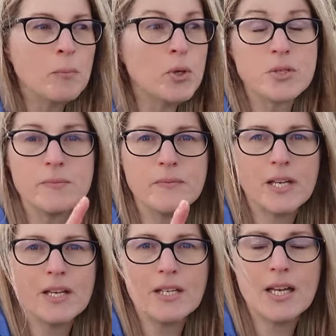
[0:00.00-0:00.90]
But
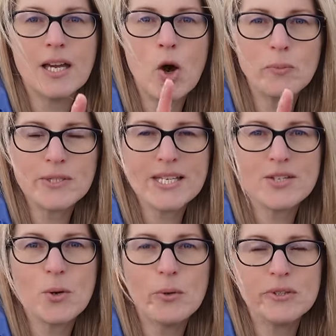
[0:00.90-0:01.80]

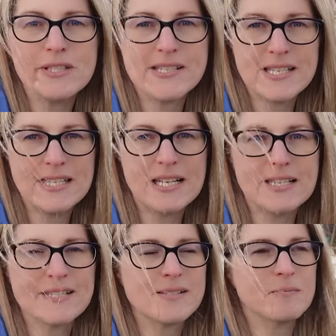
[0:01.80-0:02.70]
update on the
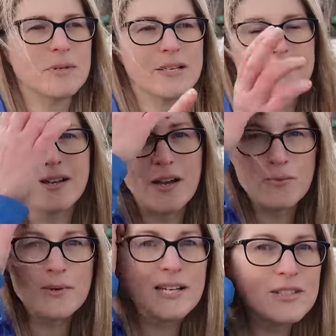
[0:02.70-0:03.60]
seedlings because I
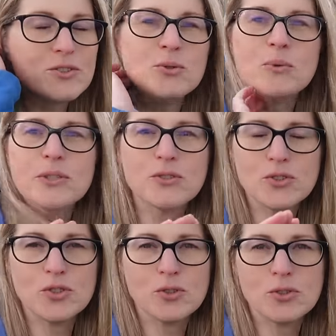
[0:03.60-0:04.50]
really do want to
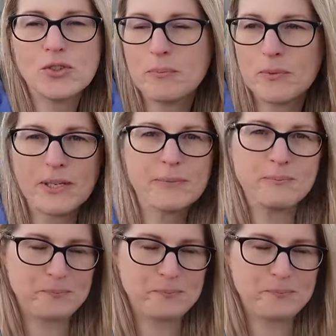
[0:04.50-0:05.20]
show you something.